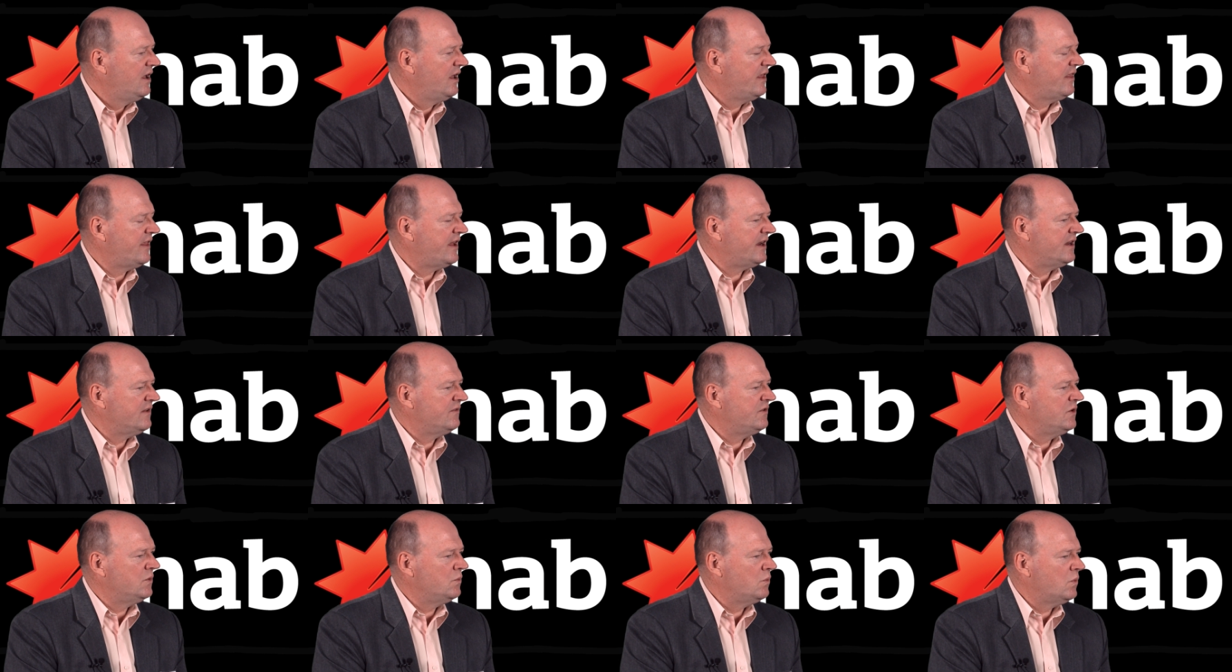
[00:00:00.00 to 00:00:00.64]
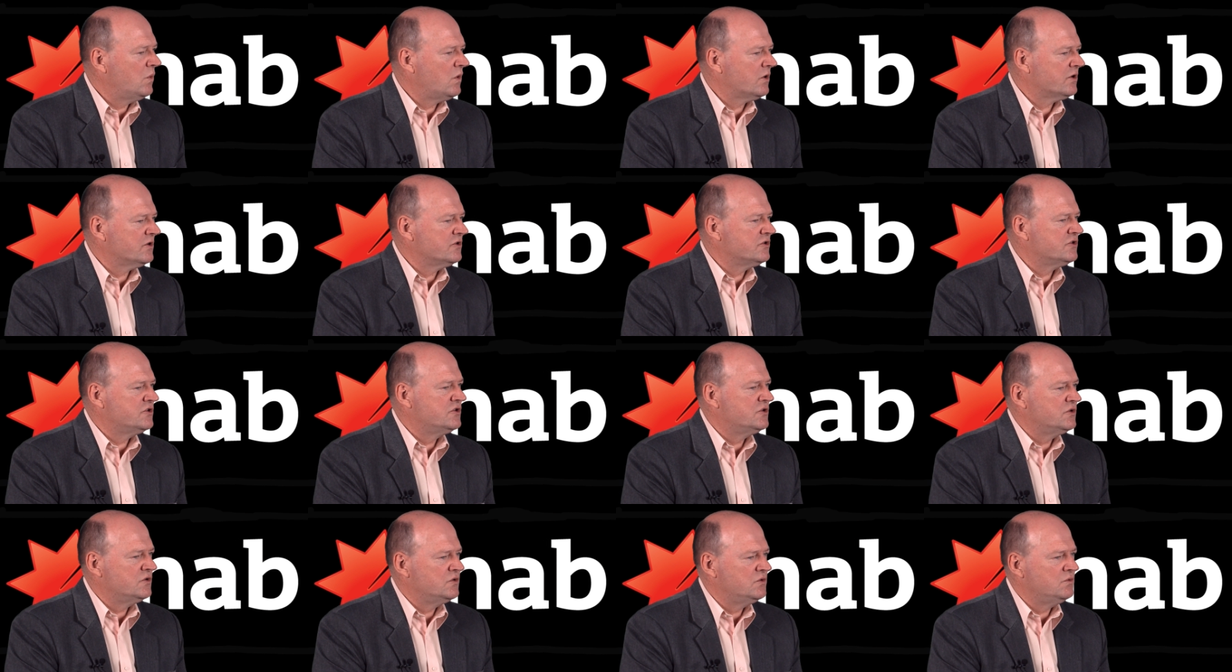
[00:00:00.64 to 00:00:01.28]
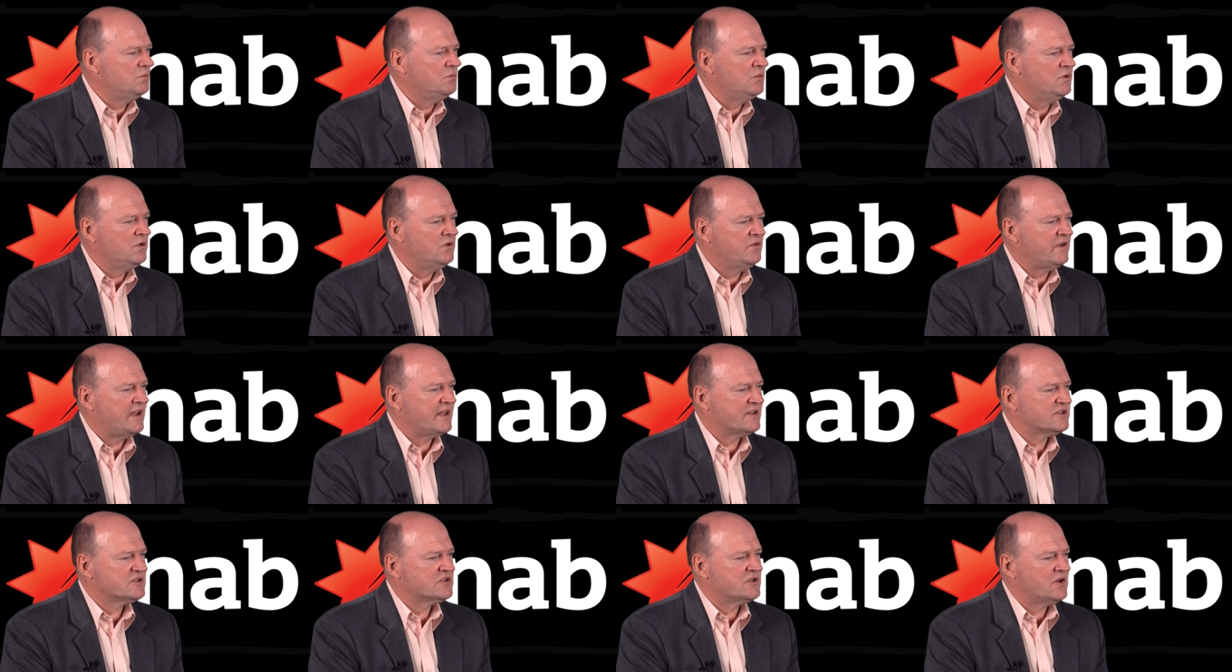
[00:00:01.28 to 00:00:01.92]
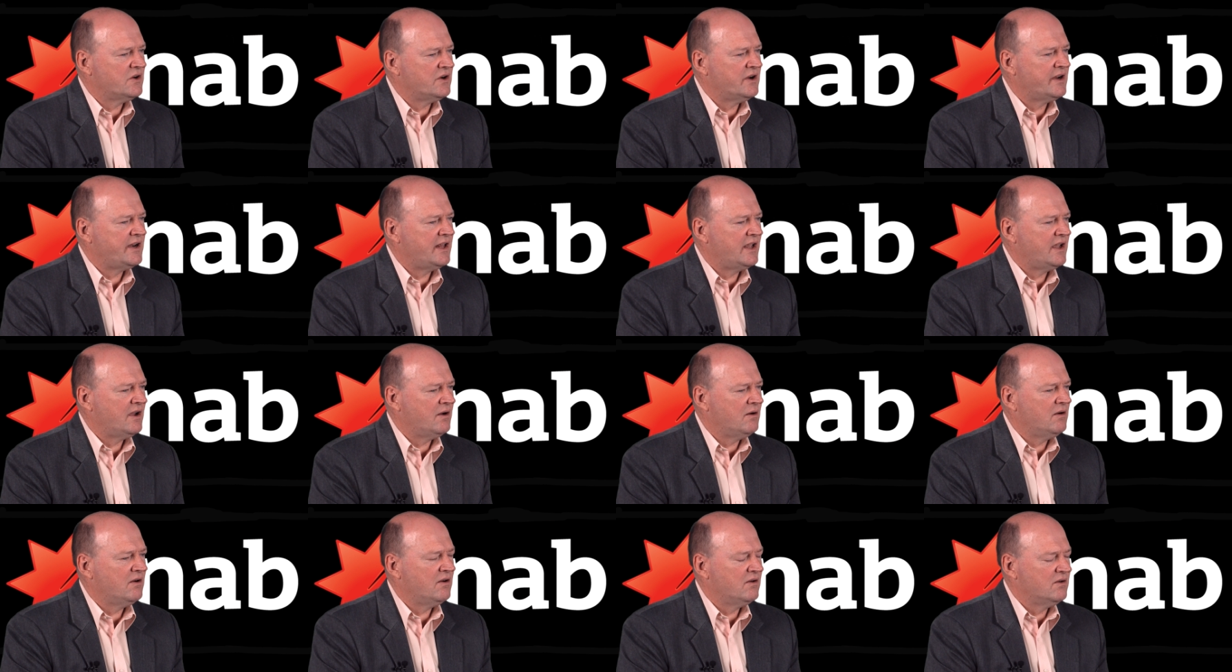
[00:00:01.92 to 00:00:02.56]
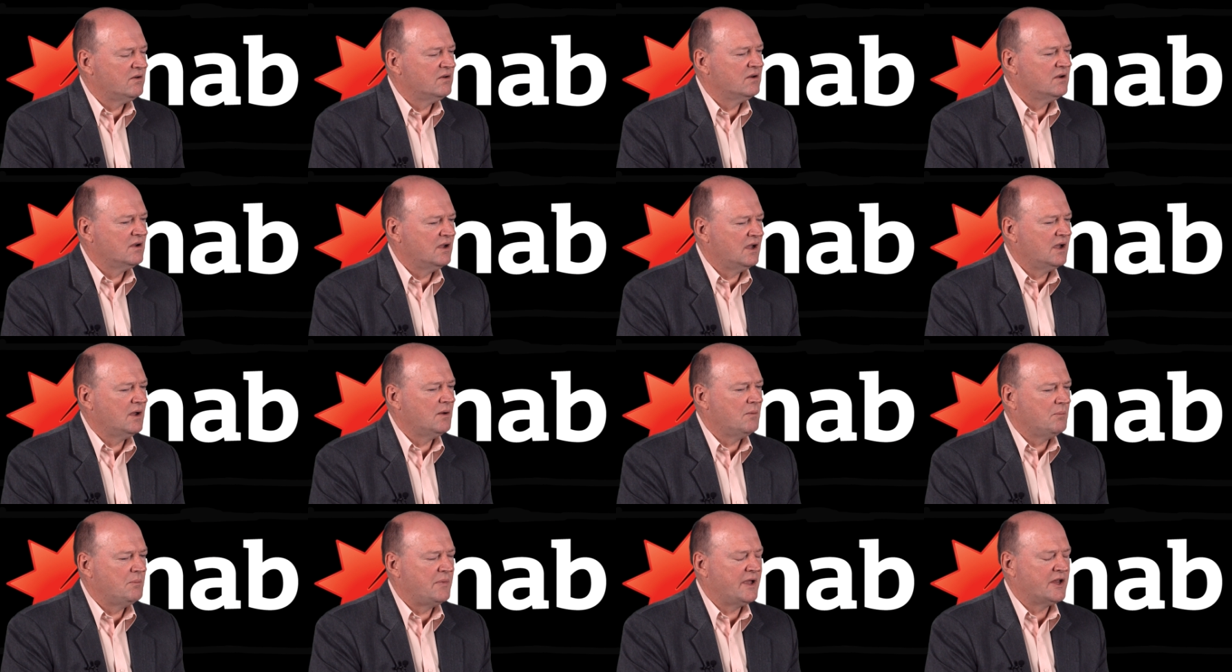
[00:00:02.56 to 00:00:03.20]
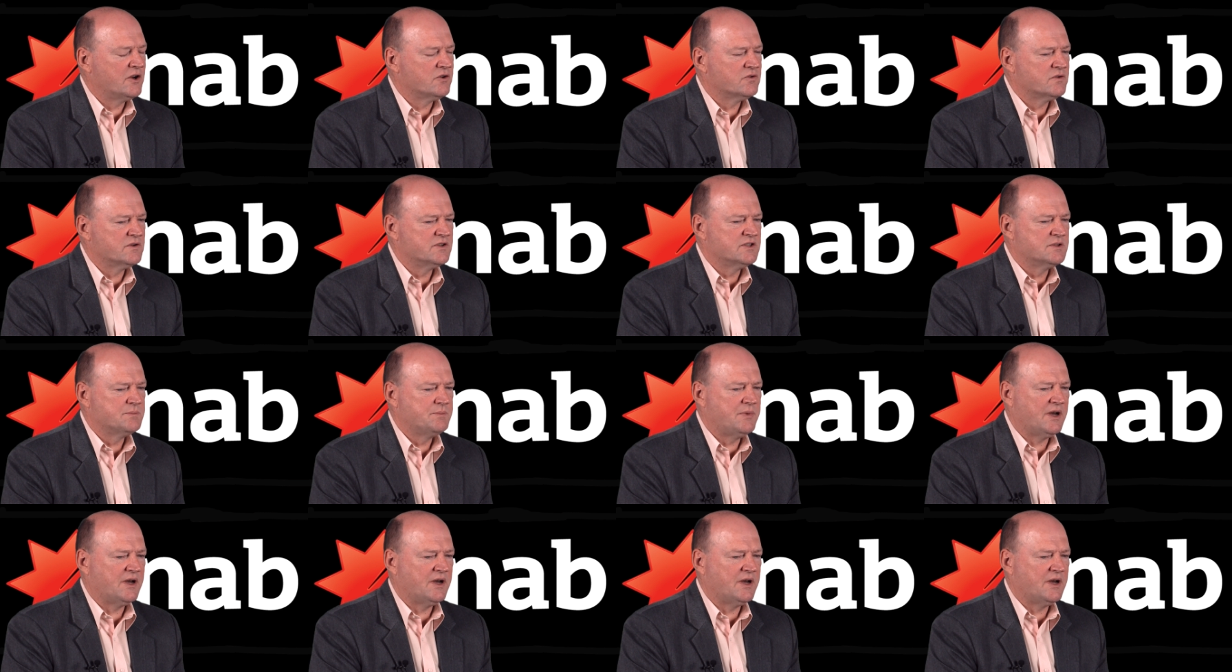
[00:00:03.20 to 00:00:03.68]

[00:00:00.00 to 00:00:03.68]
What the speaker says: that if you wanted to move outside our boundaries.